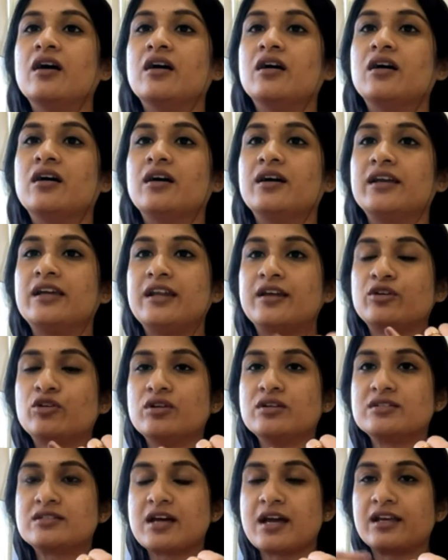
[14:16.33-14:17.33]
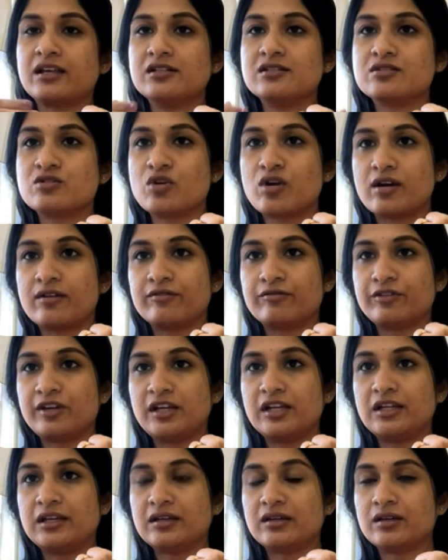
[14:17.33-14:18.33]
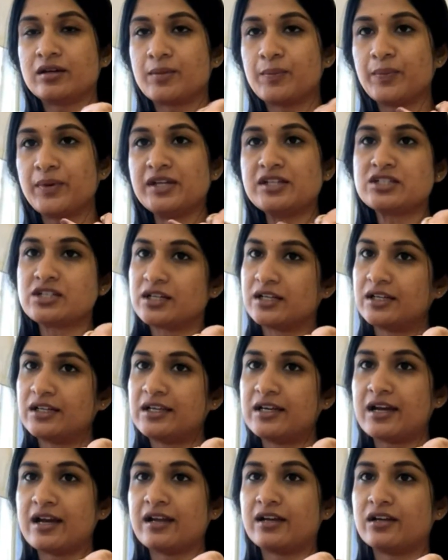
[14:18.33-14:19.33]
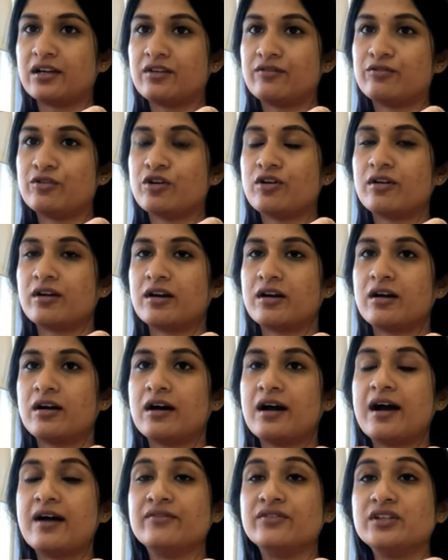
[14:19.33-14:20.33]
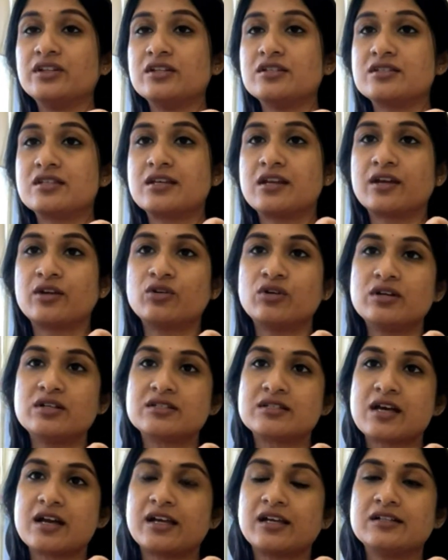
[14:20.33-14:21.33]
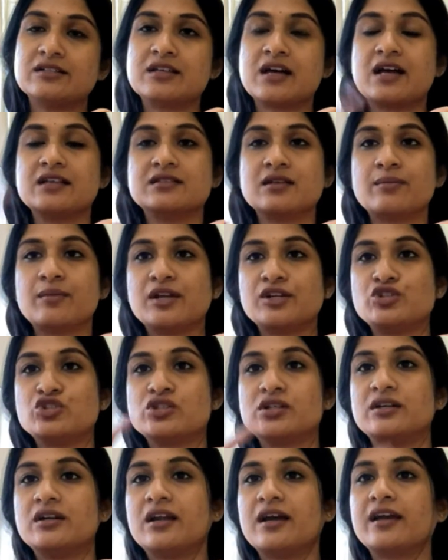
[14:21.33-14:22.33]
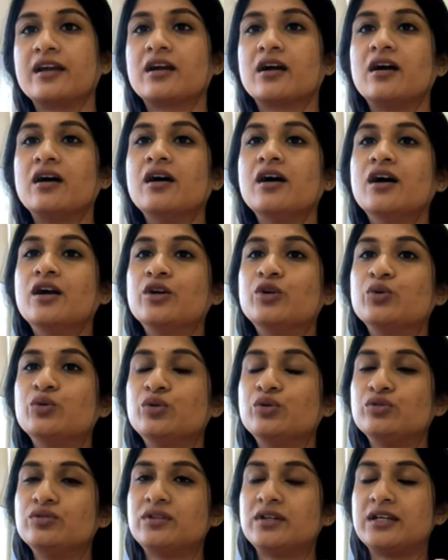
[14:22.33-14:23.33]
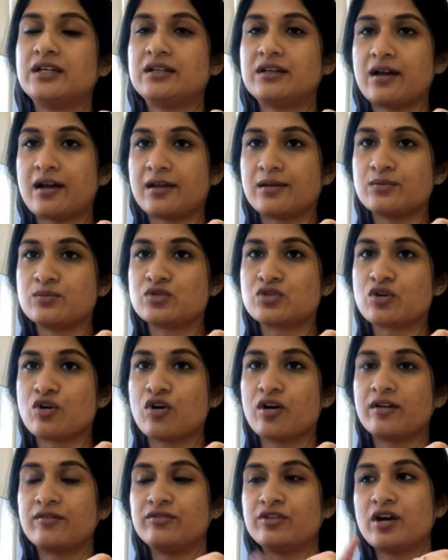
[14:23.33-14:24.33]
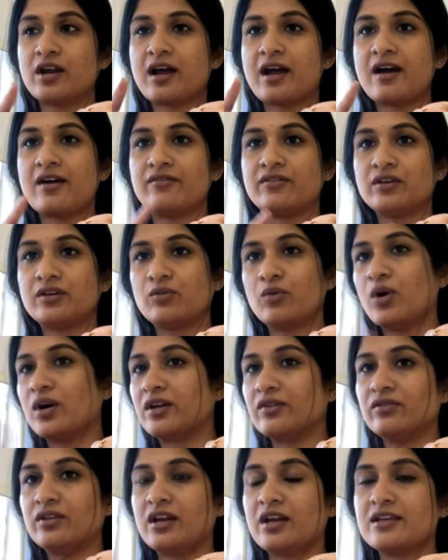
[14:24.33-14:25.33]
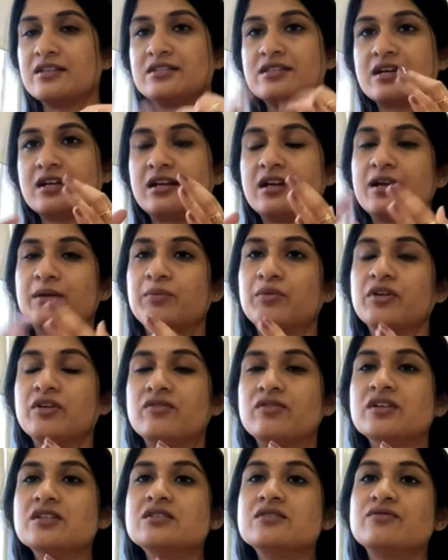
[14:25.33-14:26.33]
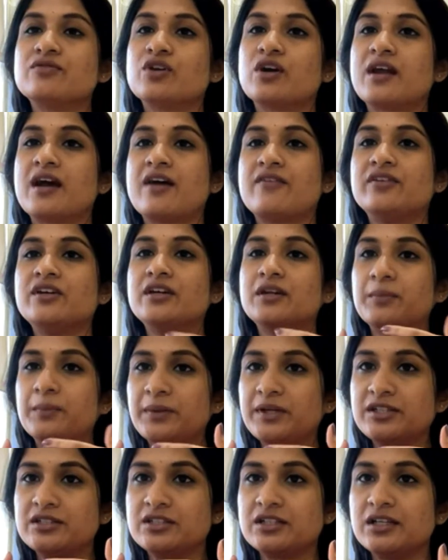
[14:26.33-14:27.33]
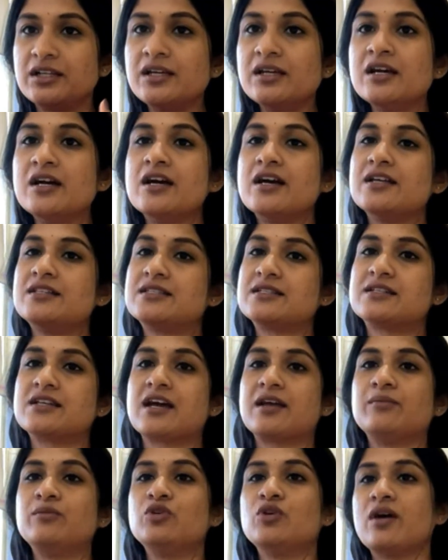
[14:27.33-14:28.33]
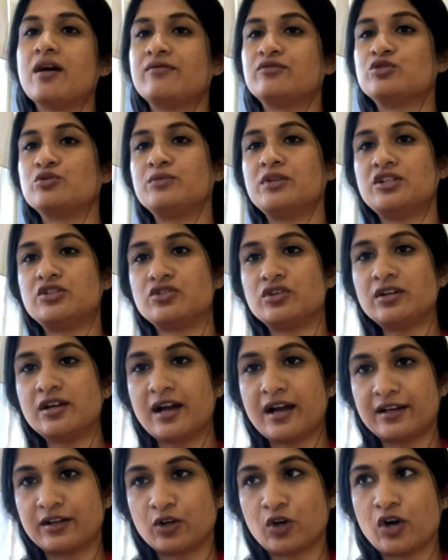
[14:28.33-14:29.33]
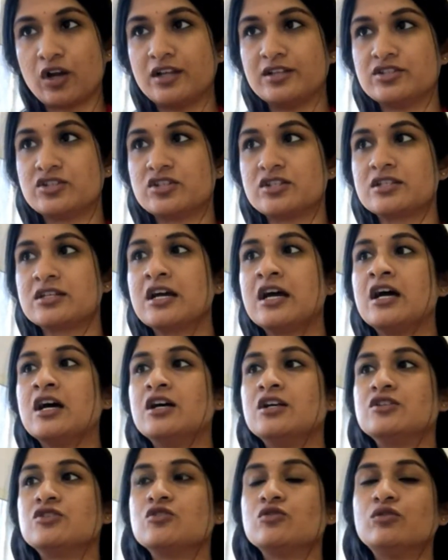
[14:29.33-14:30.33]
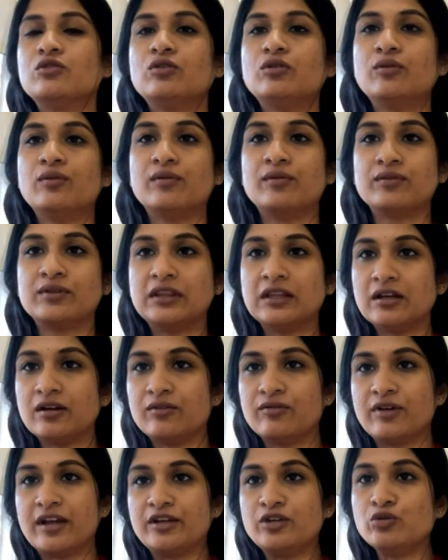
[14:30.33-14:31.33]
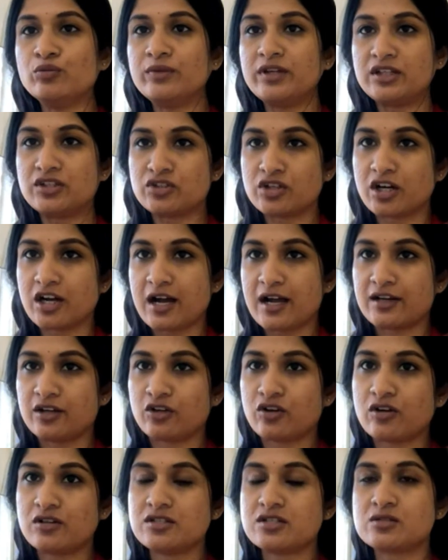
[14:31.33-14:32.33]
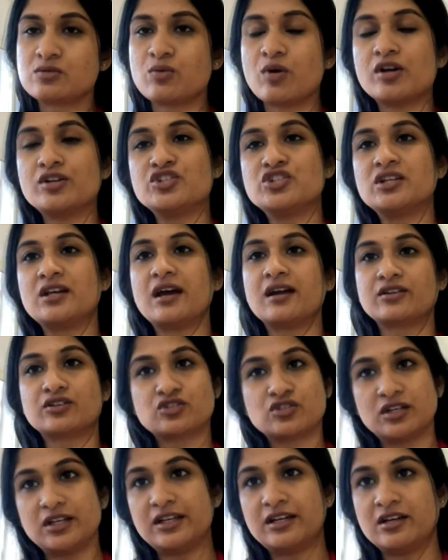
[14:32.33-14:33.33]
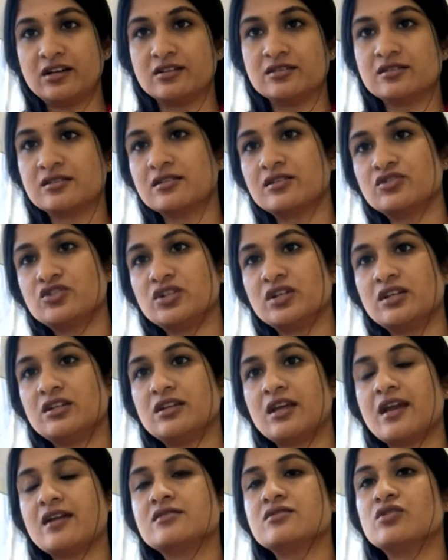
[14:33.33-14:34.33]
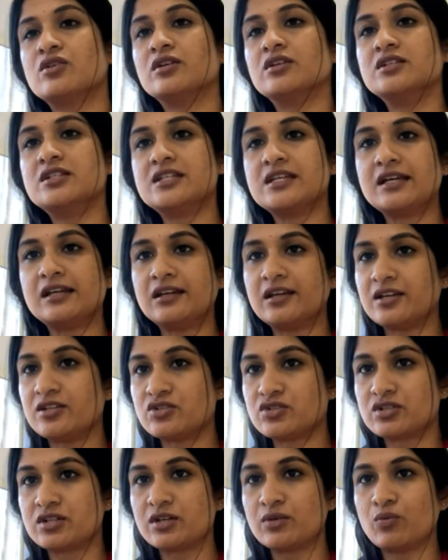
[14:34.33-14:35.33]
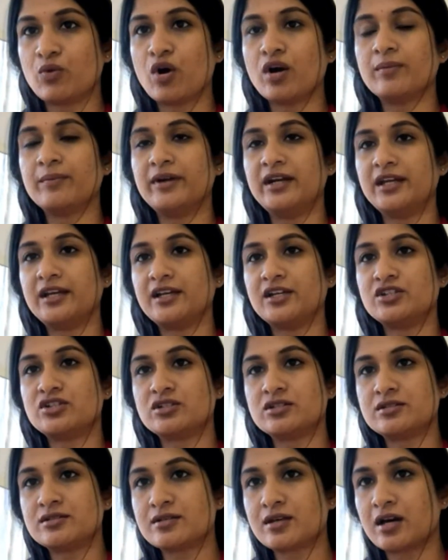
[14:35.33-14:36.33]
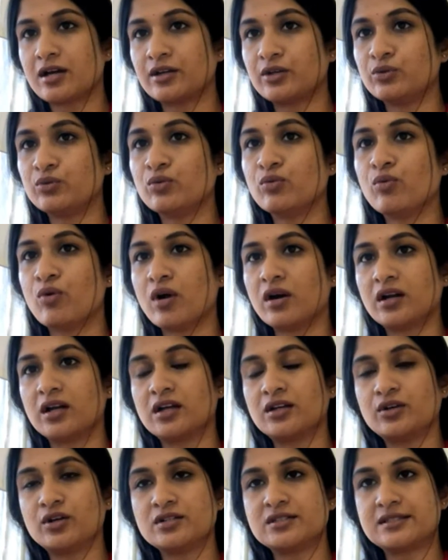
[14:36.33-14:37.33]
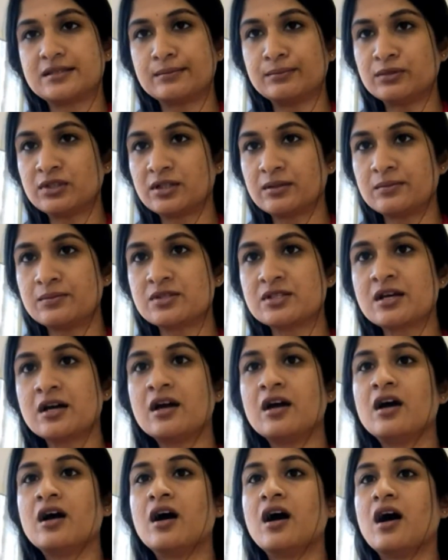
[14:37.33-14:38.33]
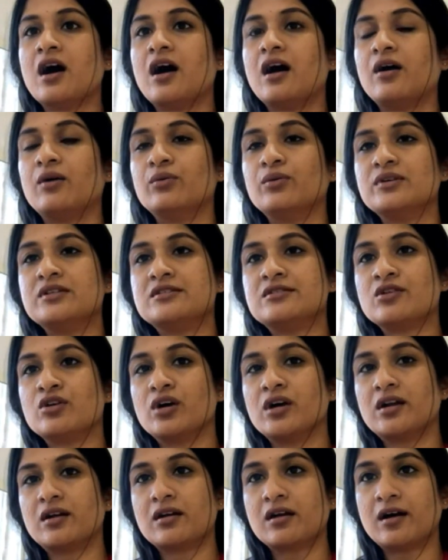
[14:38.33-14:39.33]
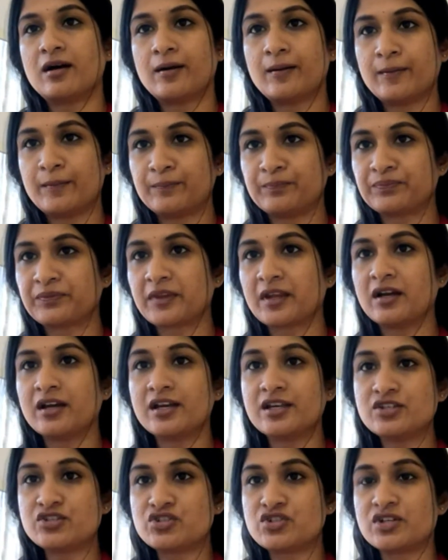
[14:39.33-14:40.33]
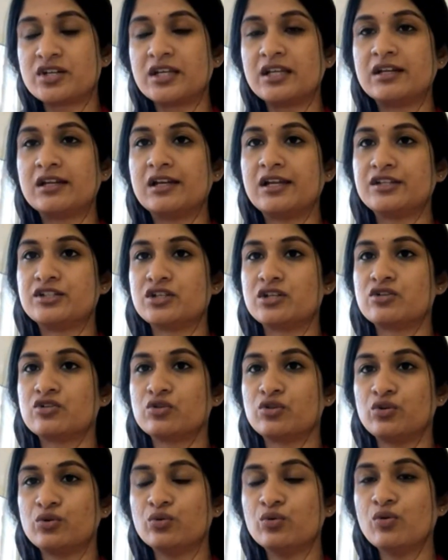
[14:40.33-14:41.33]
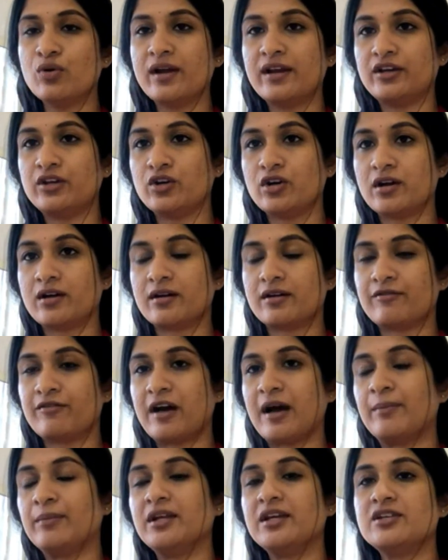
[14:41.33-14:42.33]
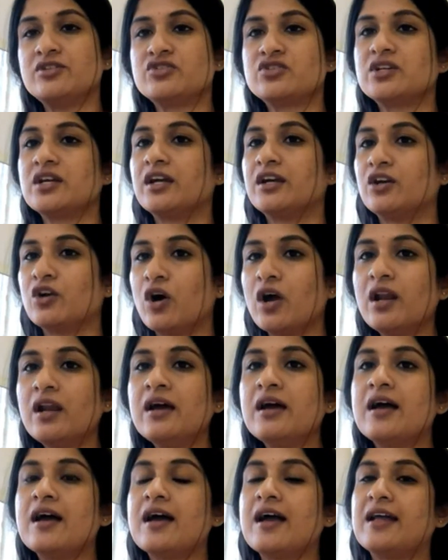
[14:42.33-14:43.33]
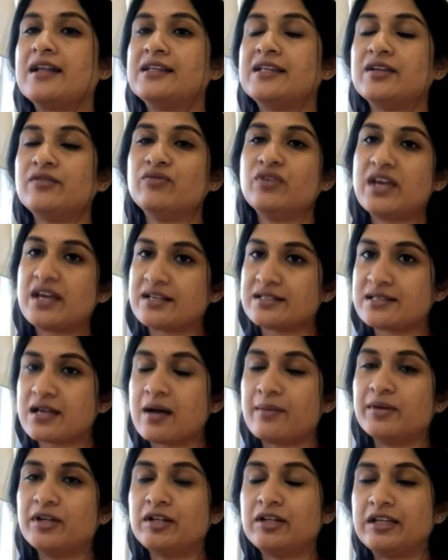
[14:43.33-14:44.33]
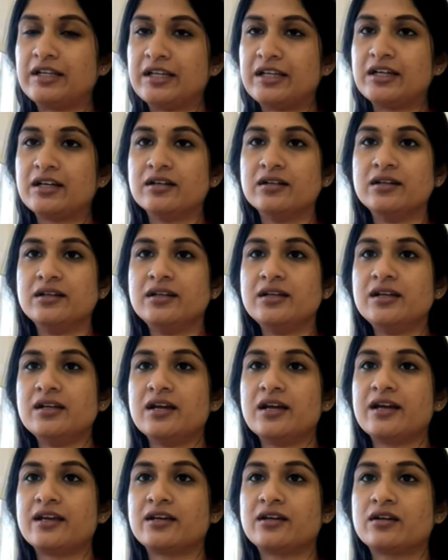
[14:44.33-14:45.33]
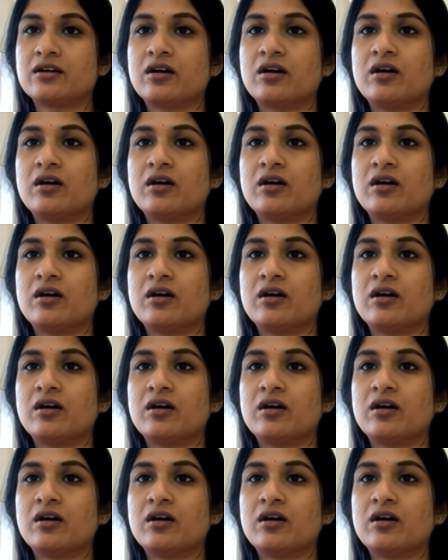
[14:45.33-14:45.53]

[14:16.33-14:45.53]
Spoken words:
irregular cycles you are feeling repeatedly, and if you're having this irregular cycles, as I mentioned, like 2 to 3 times, or if you're having whatever I said like previous, if you're having repeatedly, it's a time you have to meet your gynecologist. So when you meet your gynecologist, what she actually does, she takes your detailed history, what medications are you, what are your symptoms, how is your history related to you and your family history and all. And then we examine clinically like